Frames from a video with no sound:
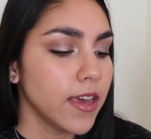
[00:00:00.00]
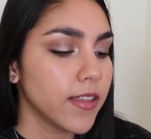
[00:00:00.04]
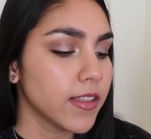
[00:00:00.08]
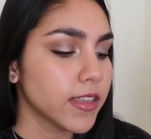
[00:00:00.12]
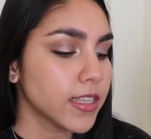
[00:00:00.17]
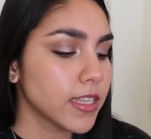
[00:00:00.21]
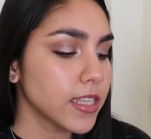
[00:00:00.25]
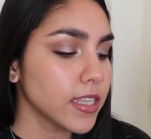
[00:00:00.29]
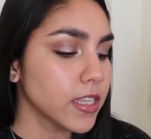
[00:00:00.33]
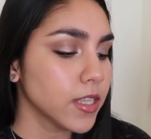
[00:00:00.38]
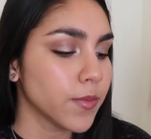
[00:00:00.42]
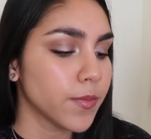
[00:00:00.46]

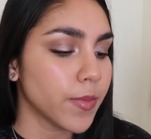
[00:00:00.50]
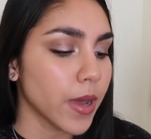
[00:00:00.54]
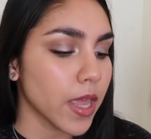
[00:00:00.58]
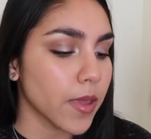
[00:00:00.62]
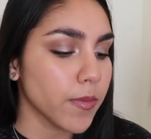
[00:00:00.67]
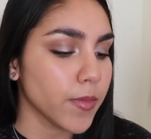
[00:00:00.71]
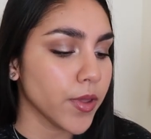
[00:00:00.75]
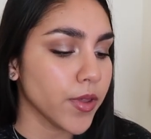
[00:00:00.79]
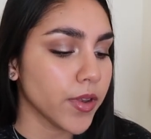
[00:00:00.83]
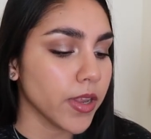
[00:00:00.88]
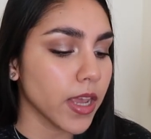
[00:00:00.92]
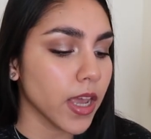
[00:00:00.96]
This is a
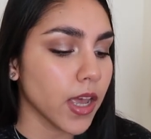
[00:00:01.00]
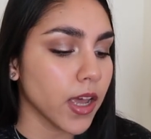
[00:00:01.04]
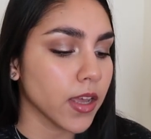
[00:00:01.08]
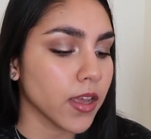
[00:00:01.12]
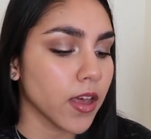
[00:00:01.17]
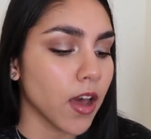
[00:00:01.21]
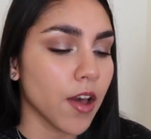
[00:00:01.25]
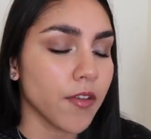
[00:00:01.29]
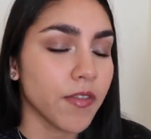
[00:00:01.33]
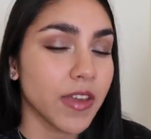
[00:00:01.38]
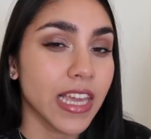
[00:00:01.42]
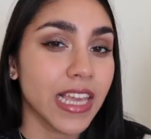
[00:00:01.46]
Bite Beauty
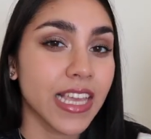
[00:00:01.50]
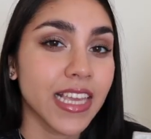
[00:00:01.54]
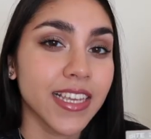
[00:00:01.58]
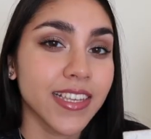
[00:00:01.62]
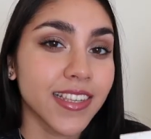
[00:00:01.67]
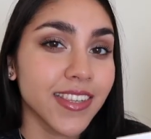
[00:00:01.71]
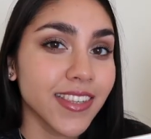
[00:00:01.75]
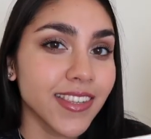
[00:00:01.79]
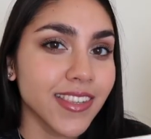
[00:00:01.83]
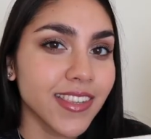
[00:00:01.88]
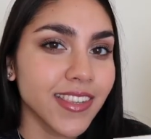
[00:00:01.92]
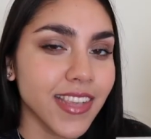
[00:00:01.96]
Agave
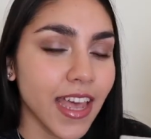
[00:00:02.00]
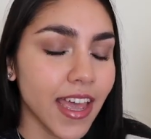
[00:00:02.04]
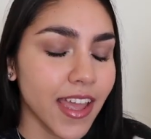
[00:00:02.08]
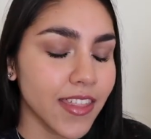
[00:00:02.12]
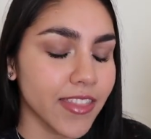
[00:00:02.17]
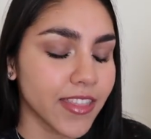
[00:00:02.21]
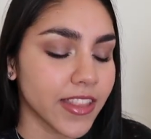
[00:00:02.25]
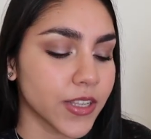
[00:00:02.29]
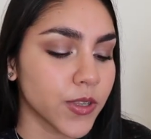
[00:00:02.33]
Kisses set.